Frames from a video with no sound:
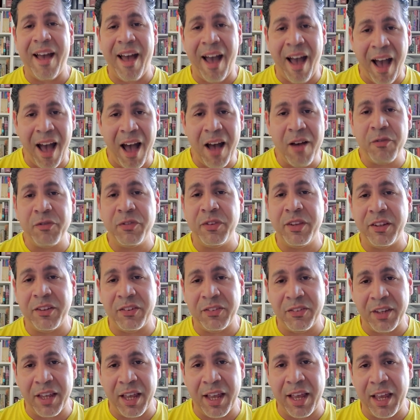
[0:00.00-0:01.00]
have the
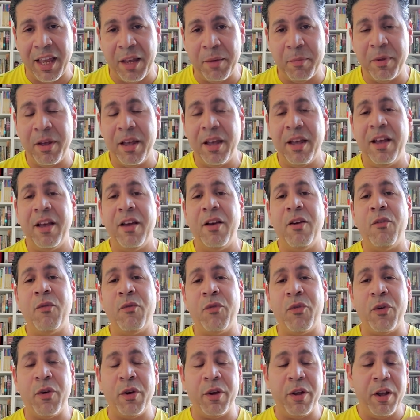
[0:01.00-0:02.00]
same
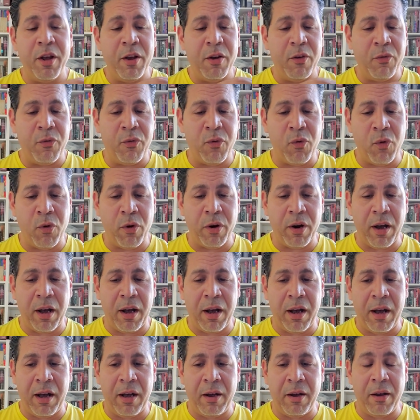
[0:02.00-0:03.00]
for
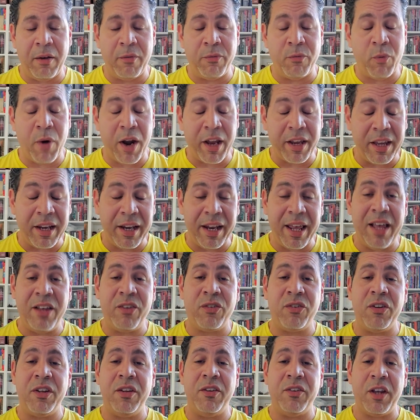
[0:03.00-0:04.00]

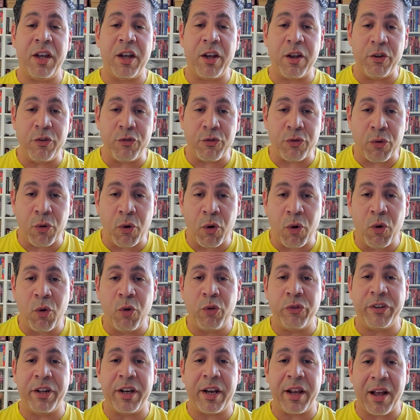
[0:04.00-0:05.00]
regulations and
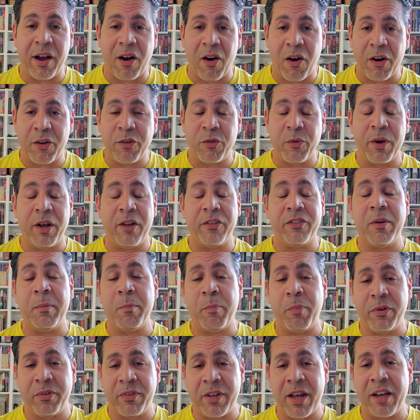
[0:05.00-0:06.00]
controls and guardrails
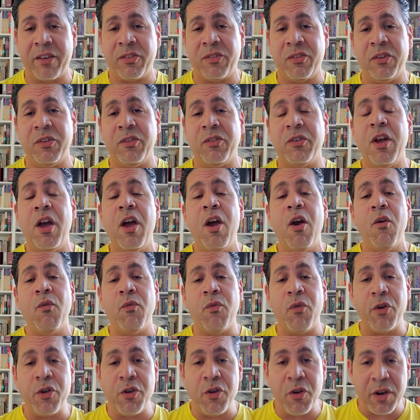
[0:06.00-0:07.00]
and protections
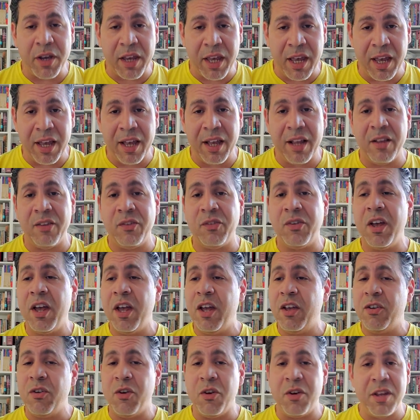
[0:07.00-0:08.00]
for your kids,
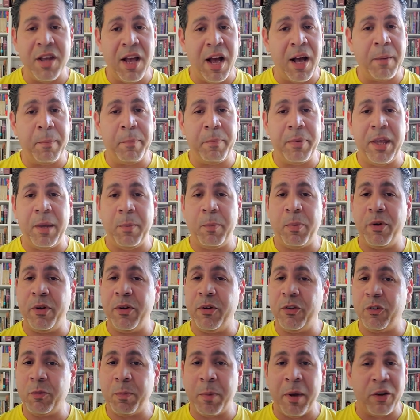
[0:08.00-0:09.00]
your young people,
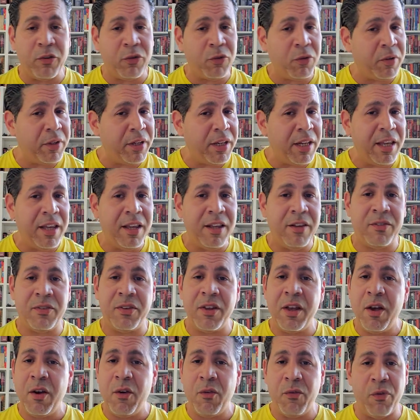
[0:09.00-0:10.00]
your special needs
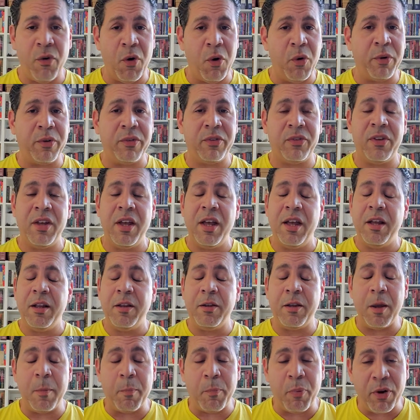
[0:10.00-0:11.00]
folks,
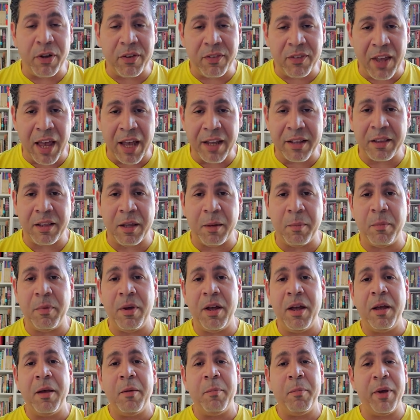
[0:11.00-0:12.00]
to protect them,
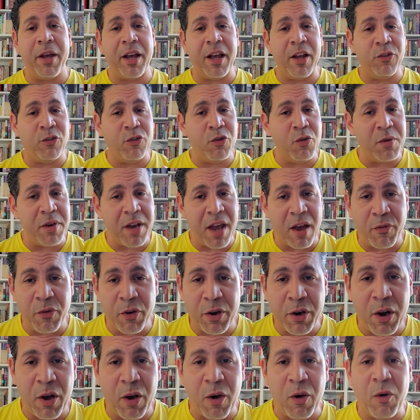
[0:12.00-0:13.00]
because you
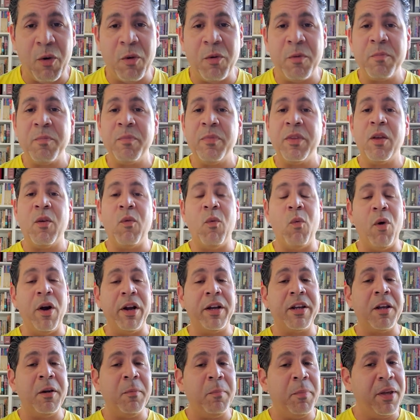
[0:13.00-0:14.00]
never know
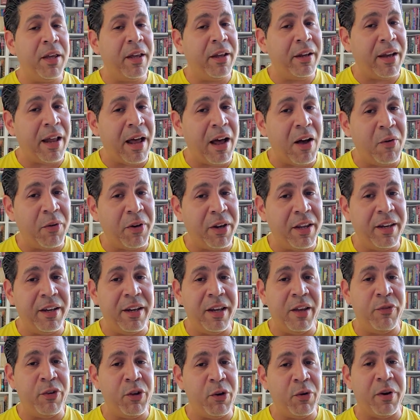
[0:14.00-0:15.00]
what could be allowed in
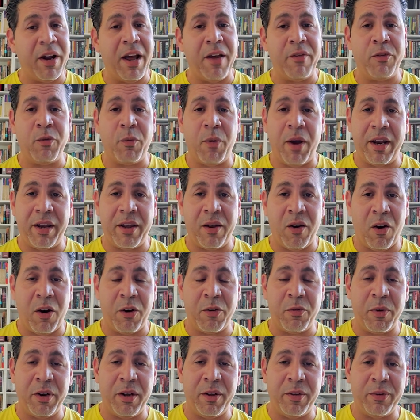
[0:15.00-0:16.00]
if you don't have the right
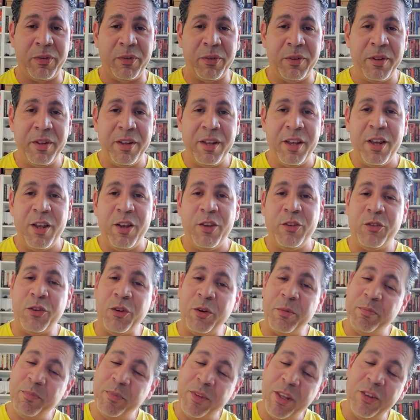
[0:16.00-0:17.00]
guardrails.
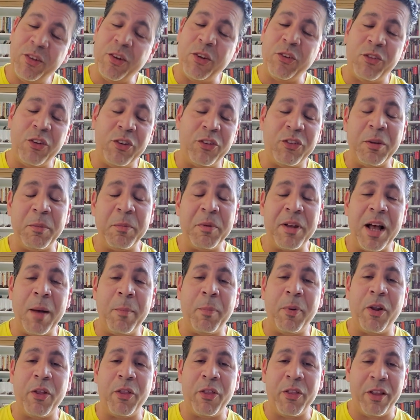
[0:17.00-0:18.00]
So these are just some
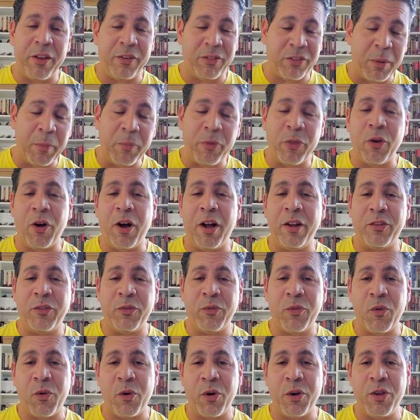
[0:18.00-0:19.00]
thoughts
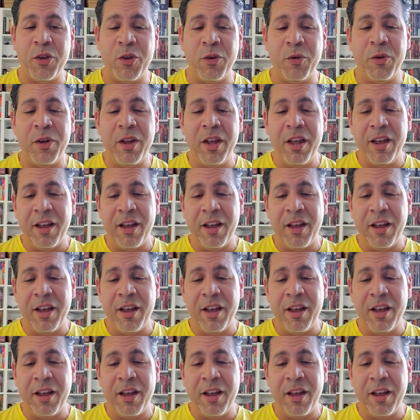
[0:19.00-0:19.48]
for you